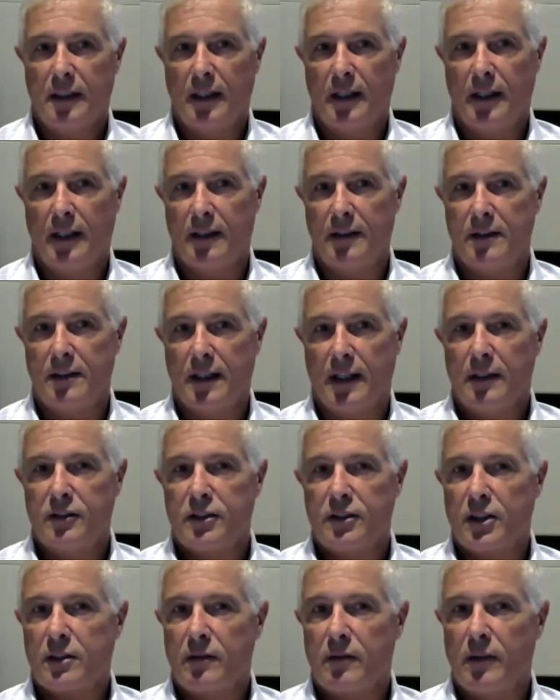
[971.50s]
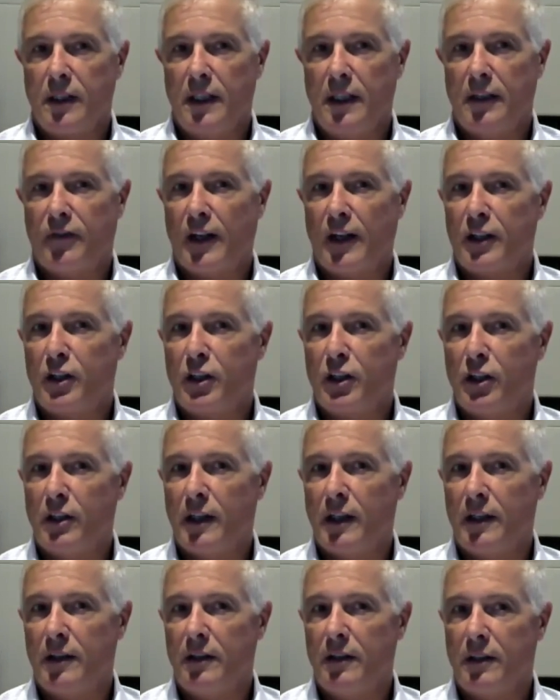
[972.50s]
And just, if I
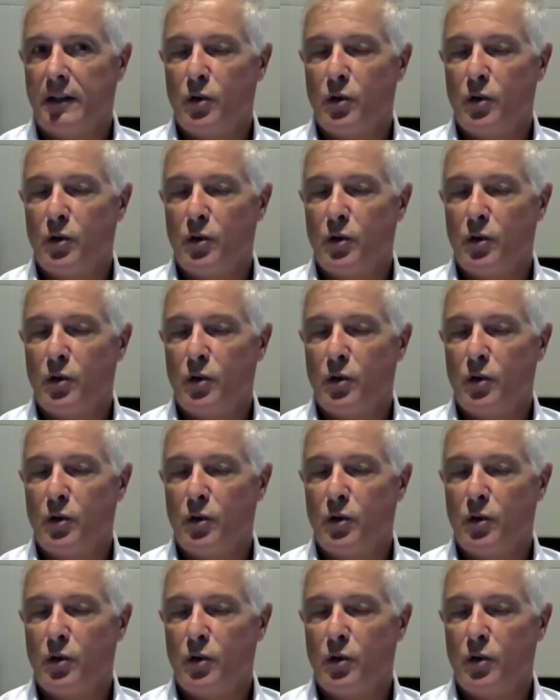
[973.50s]
could,